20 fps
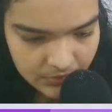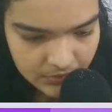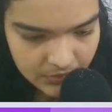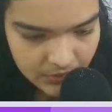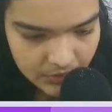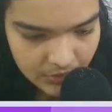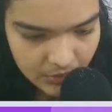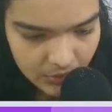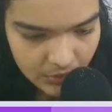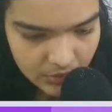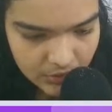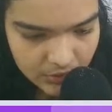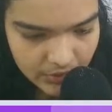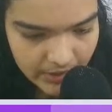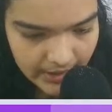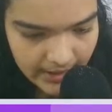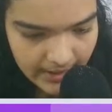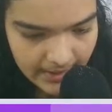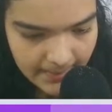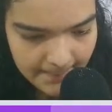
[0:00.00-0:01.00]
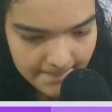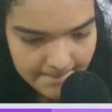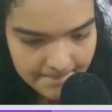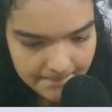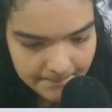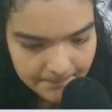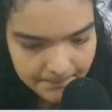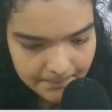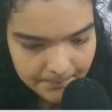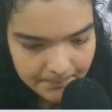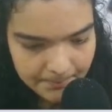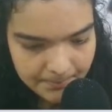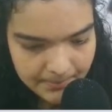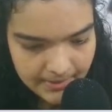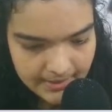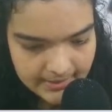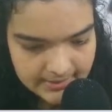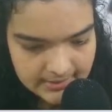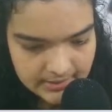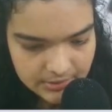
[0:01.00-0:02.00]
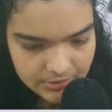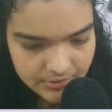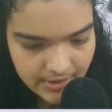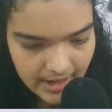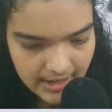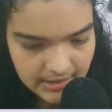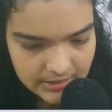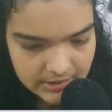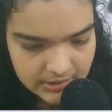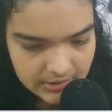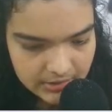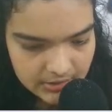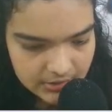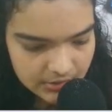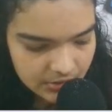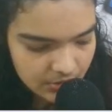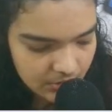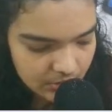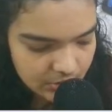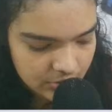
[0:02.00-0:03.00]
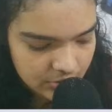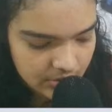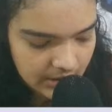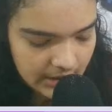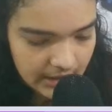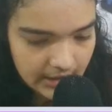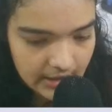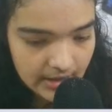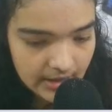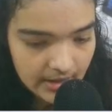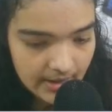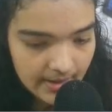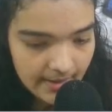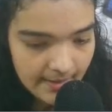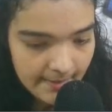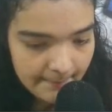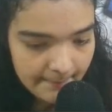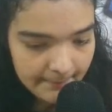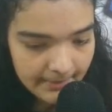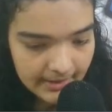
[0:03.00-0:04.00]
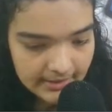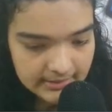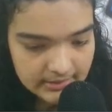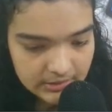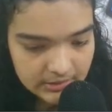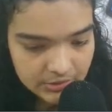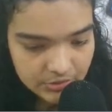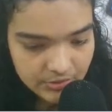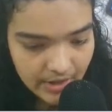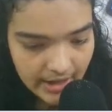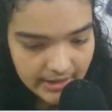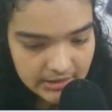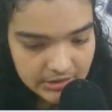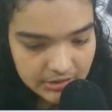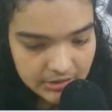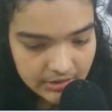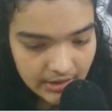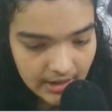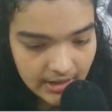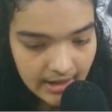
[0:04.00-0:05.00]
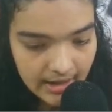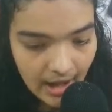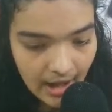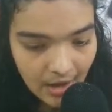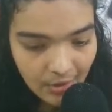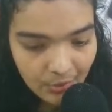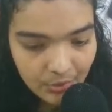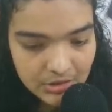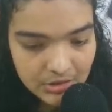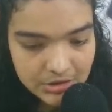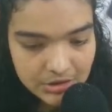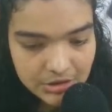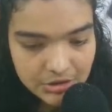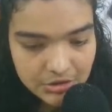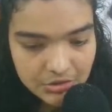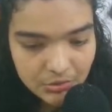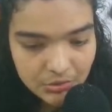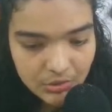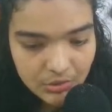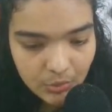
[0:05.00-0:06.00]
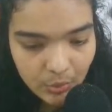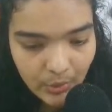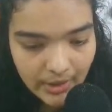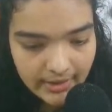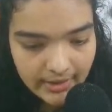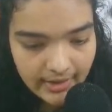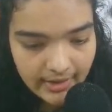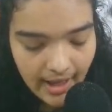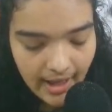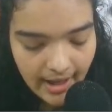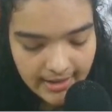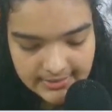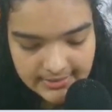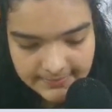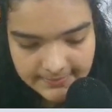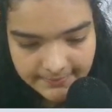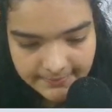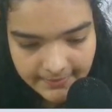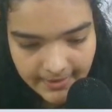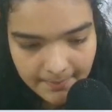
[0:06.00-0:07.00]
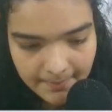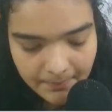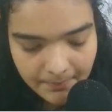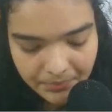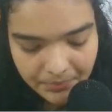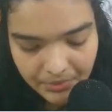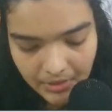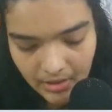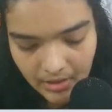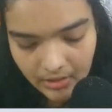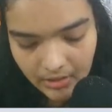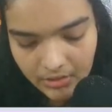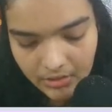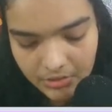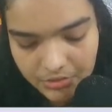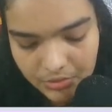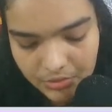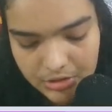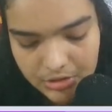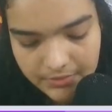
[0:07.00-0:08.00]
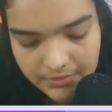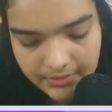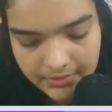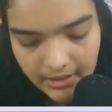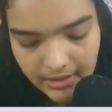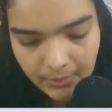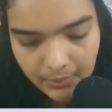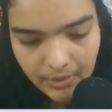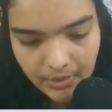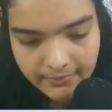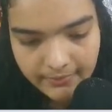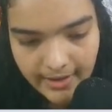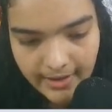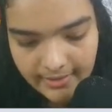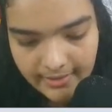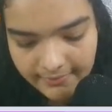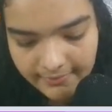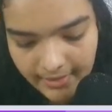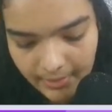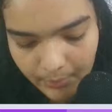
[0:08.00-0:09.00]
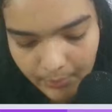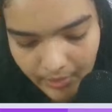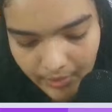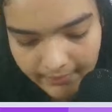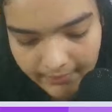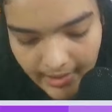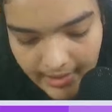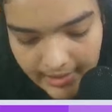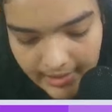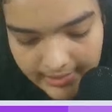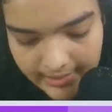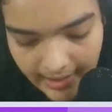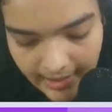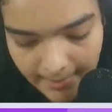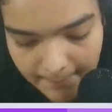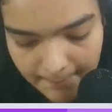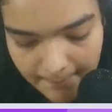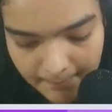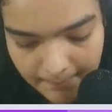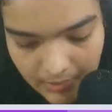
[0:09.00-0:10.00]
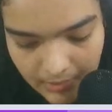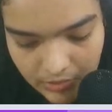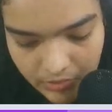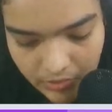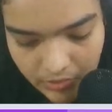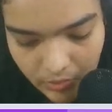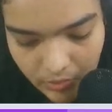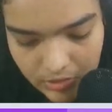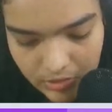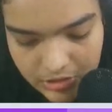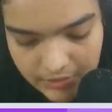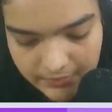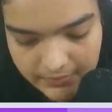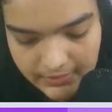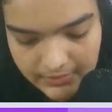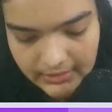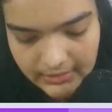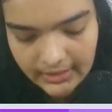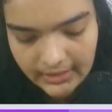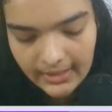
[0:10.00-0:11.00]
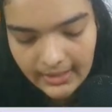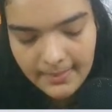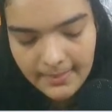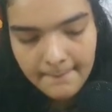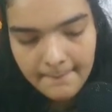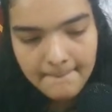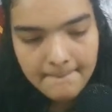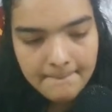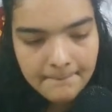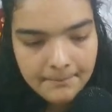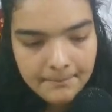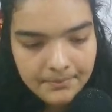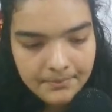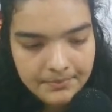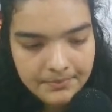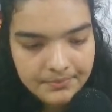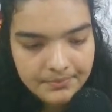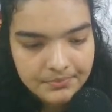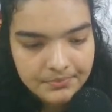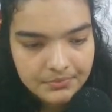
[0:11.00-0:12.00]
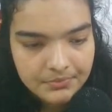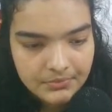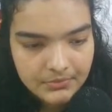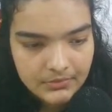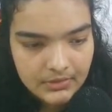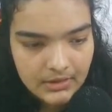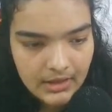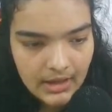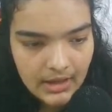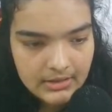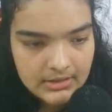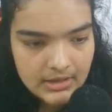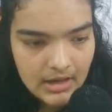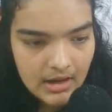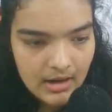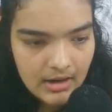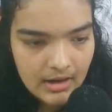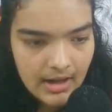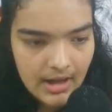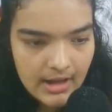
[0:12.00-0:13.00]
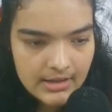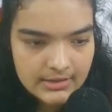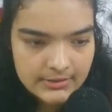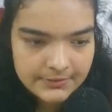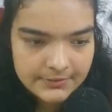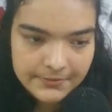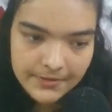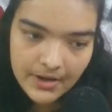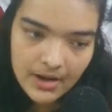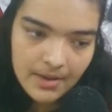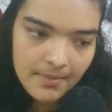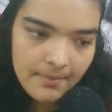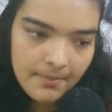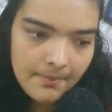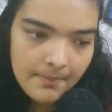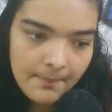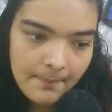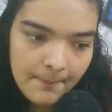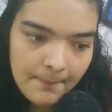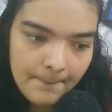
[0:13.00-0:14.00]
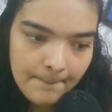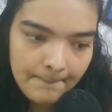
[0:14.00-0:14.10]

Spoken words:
Go to K, place it right here. Go to E, place it right here. And now we'll just do the one last frame. Control Shift K, one final frame, one final time. Control Shift and K. Get our last frame.